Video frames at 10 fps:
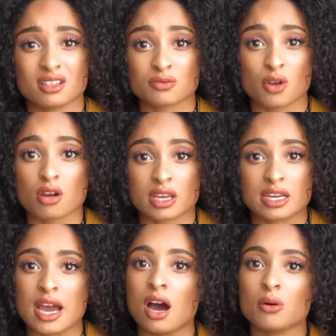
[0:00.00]
this
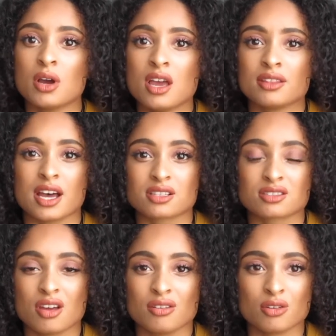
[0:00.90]
vlogging now,
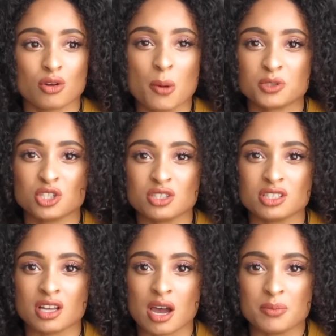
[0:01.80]
that's another
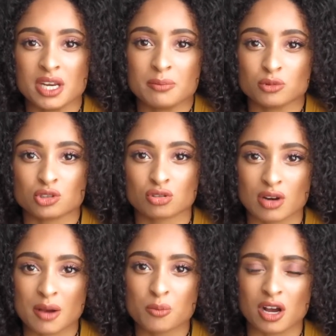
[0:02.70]
opportunity that I've been able to
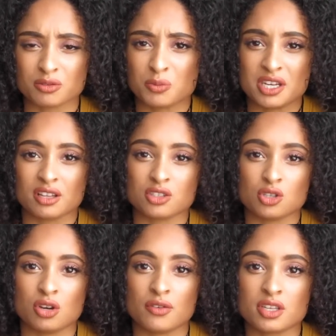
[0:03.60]
grab whilst being at this
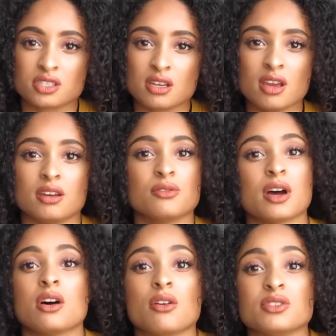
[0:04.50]
university, and if
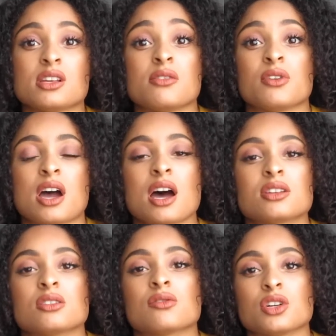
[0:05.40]
I
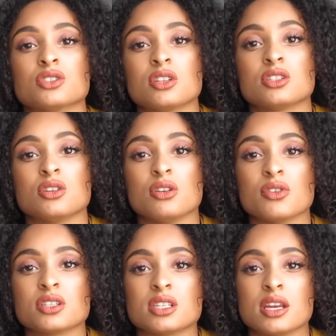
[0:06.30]
hadn't gone to this
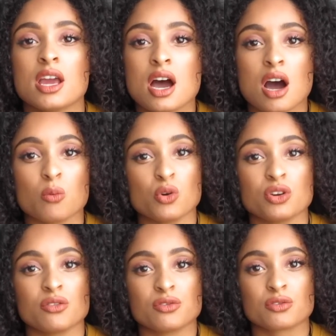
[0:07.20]
university, I
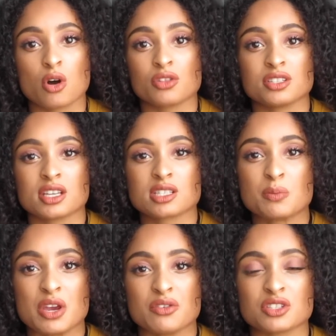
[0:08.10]
wouldn't have got this
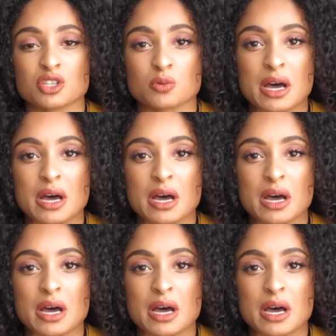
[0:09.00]
experience as